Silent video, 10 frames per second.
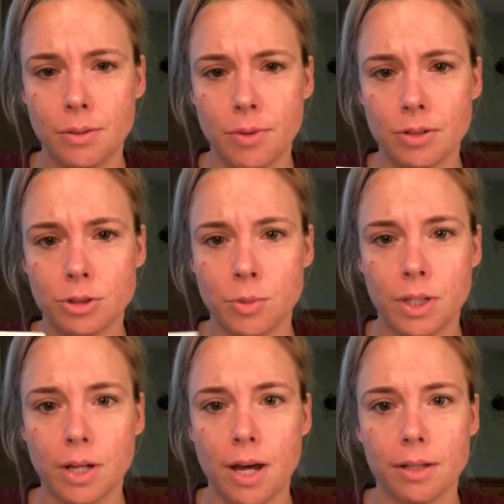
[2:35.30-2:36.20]
around
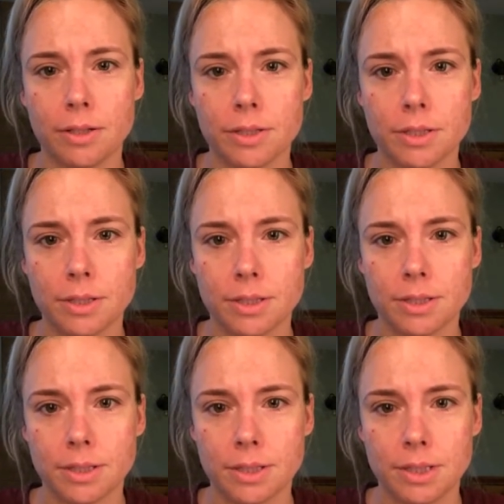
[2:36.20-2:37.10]
$20.
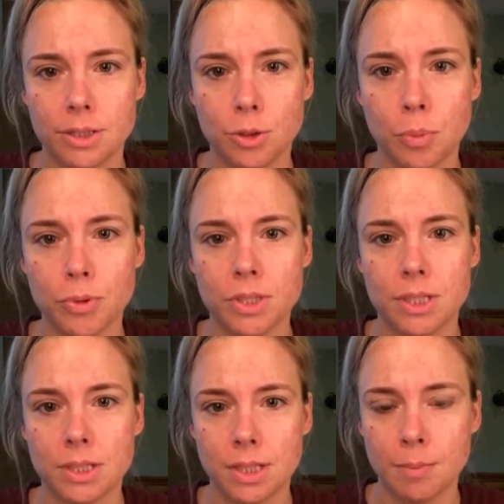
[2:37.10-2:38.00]
It's the Super
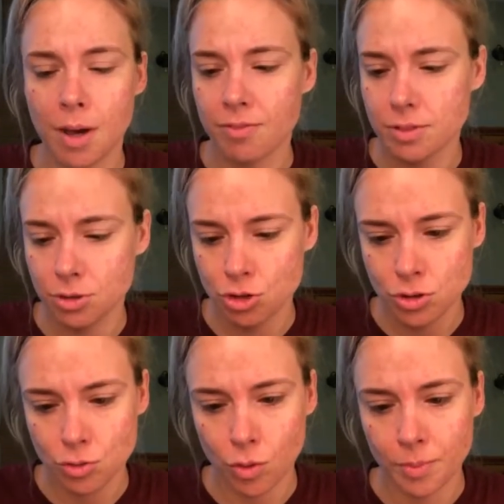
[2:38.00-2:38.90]
CC by
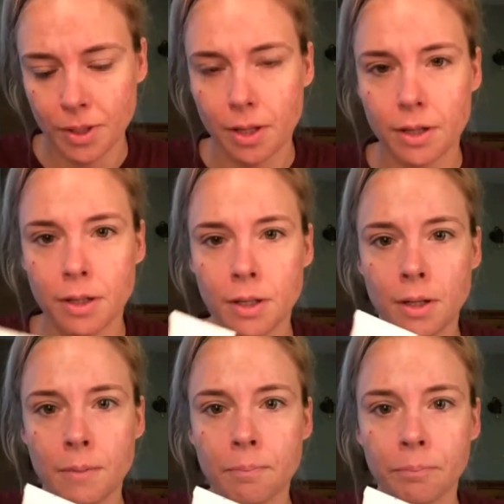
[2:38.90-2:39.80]
Physicians Formula
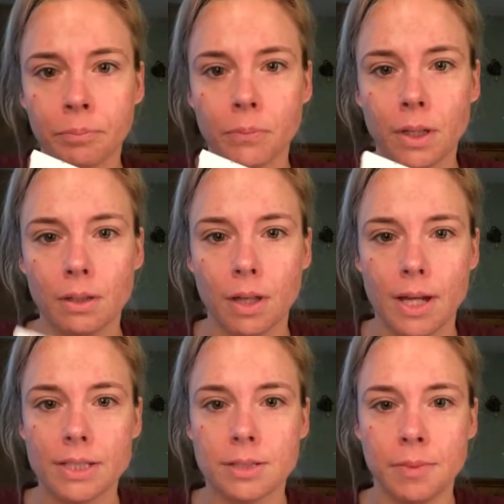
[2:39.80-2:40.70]
in
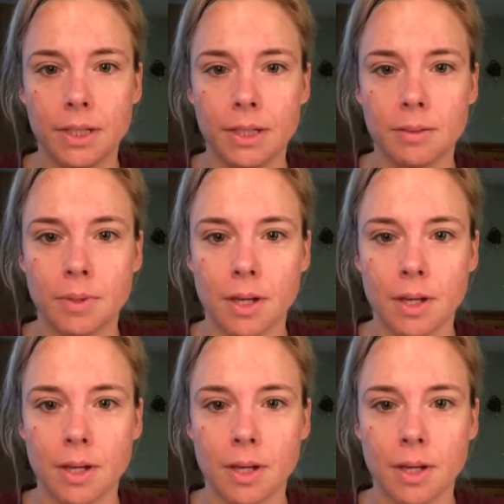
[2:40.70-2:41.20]
light to medium.